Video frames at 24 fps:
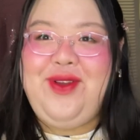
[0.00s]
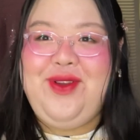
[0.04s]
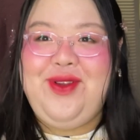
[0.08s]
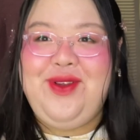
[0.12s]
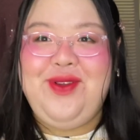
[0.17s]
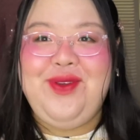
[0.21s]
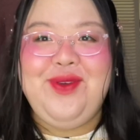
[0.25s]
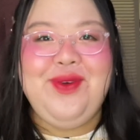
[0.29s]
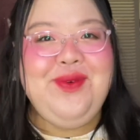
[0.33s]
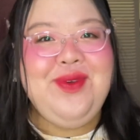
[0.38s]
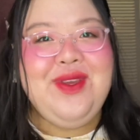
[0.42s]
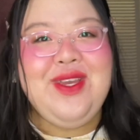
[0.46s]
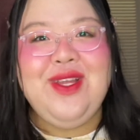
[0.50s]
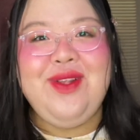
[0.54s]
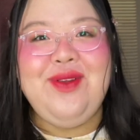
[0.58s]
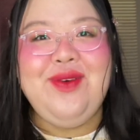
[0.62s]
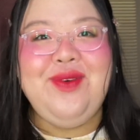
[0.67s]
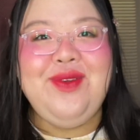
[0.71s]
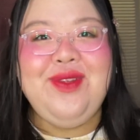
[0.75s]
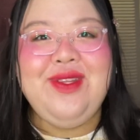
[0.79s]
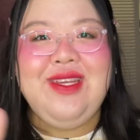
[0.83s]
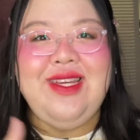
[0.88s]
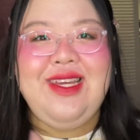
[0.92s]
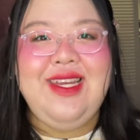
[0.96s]
We can
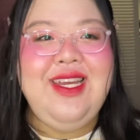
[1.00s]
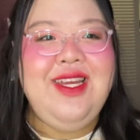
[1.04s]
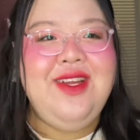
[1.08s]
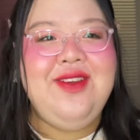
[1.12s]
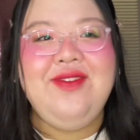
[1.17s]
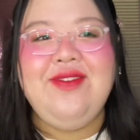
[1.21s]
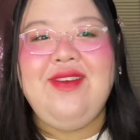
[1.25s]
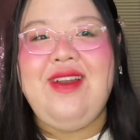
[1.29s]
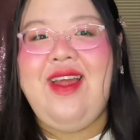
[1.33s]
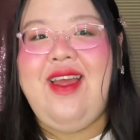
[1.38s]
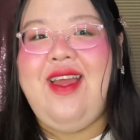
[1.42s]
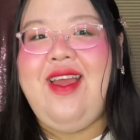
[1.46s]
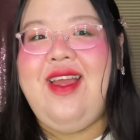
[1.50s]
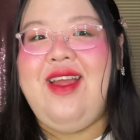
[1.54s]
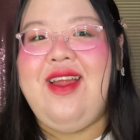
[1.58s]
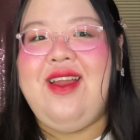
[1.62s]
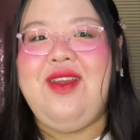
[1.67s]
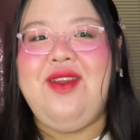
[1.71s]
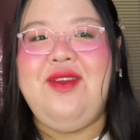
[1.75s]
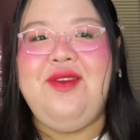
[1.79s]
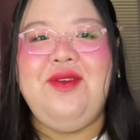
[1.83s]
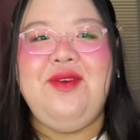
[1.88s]
only eat right,